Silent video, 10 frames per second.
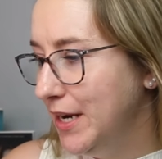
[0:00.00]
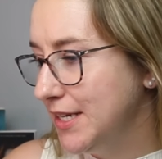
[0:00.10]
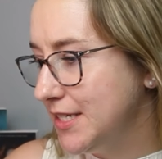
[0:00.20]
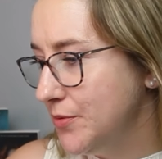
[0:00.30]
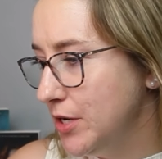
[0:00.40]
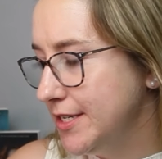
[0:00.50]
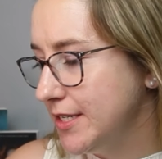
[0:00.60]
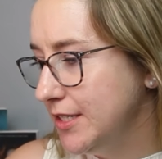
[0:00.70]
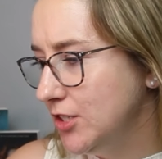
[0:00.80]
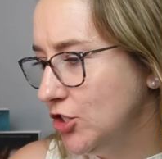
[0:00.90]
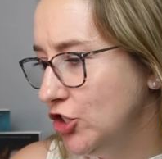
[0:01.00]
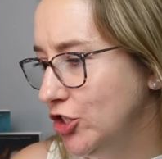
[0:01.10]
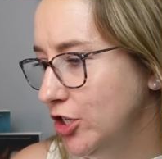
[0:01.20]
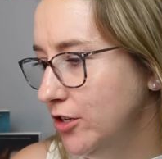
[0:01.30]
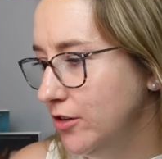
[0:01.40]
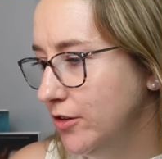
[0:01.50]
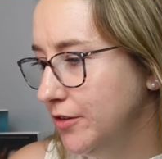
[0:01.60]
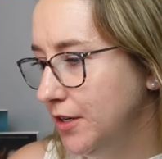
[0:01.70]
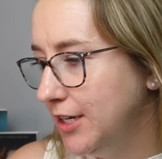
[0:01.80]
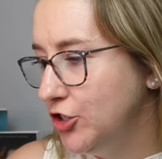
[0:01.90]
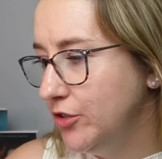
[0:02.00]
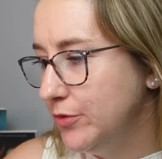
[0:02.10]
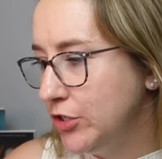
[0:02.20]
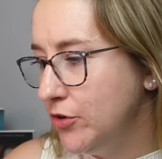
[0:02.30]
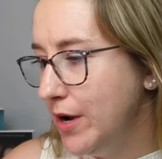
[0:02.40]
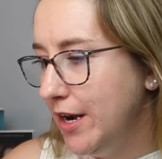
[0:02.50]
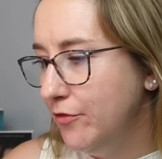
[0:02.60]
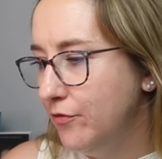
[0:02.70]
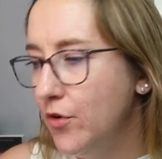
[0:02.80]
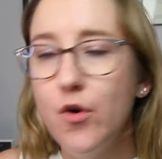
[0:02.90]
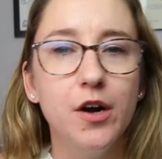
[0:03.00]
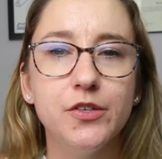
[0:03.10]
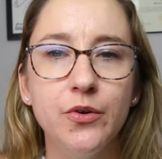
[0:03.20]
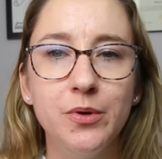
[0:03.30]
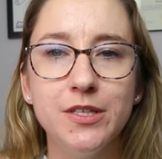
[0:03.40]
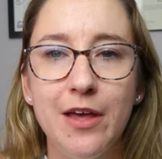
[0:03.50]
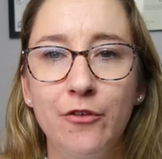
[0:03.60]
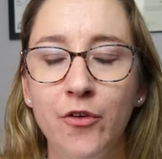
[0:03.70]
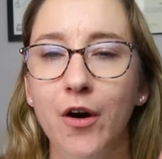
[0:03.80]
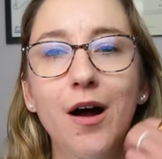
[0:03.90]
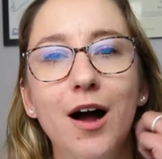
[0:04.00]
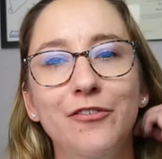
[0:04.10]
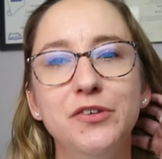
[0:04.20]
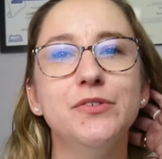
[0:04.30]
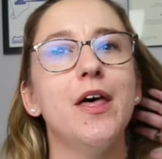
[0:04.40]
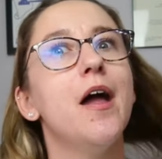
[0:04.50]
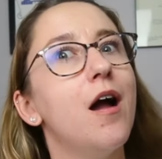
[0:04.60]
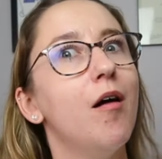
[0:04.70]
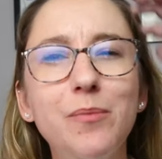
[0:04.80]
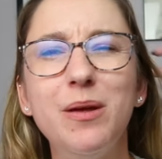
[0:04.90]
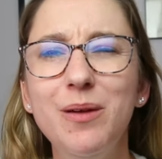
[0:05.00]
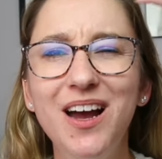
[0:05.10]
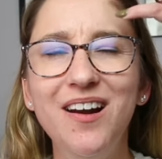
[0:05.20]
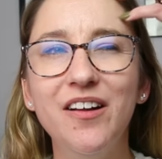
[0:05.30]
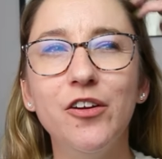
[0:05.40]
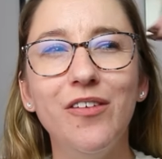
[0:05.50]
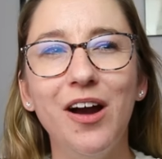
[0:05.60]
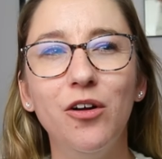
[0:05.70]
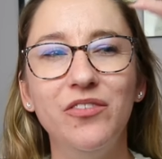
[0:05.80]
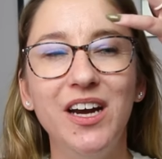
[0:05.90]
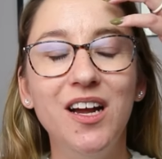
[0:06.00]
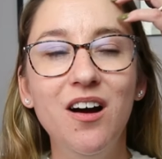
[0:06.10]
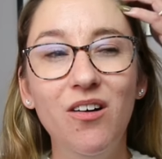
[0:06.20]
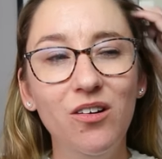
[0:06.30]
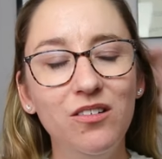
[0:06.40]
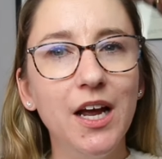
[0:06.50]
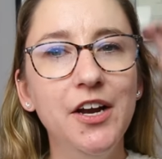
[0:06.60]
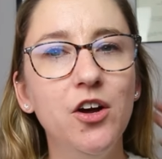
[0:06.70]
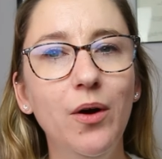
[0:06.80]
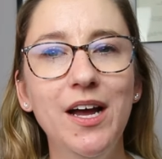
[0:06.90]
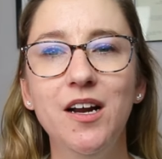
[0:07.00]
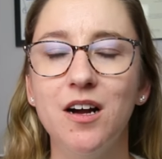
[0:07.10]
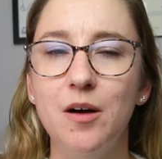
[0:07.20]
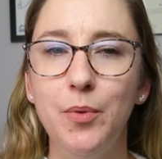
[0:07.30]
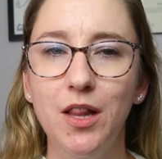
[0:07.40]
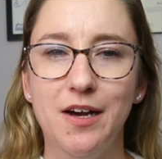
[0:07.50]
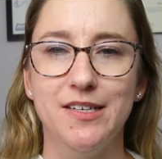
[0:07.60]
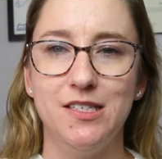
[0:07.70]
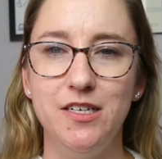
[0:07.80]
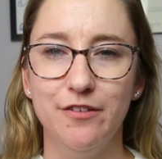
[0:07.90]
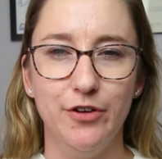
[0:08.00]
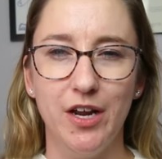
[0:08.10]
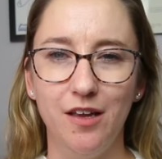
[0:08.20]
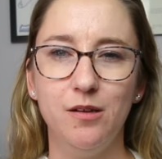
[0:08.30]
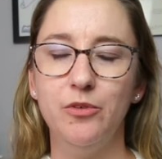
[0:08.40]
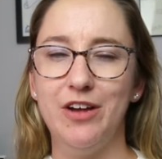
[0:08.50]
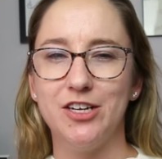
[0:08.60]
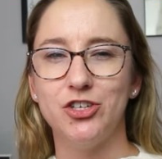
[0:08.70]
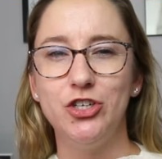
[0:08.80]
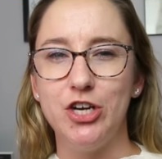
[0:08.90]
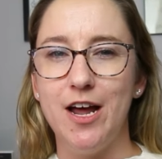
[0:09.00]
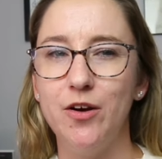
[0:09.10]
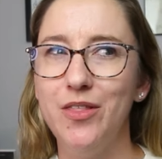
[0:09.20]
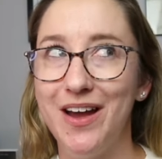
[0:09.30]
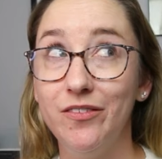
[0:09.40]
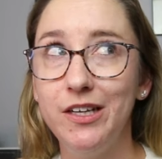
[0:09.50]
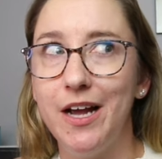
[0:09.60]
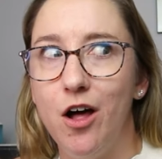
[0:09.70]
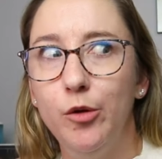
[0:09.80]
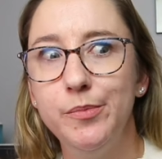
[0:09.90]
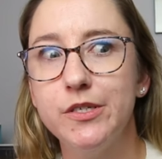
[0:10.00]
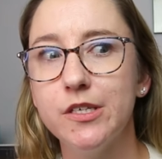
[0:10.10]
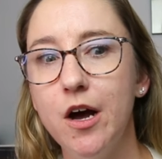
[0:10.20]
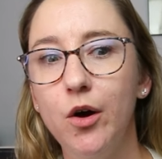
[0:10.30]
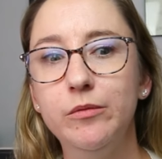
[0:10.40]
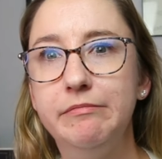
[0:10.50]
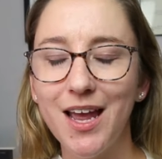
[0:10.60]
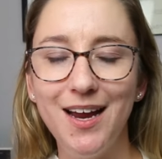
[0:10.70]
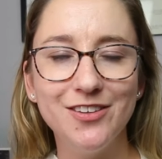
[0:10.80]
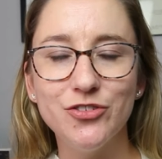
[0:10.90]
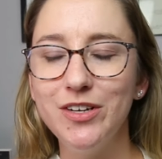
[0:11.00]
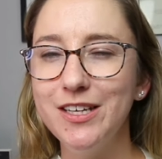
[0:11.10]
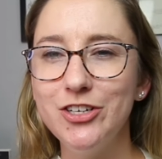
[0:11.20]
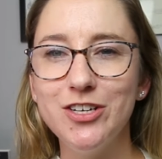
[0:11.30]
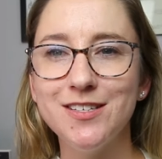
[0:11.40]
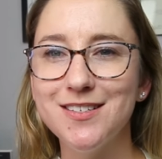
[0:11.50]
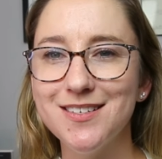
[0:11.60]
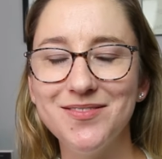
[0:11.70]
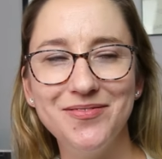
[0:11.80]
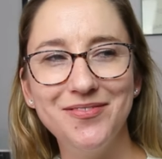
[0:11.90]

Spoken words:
biggest it was since June, and June was 284, so it wasn't that far off. I was like, maybe I had another viral video. I know I had a couple last year for Kingdom of Ash and Shadow, and that really helped. So it's really just,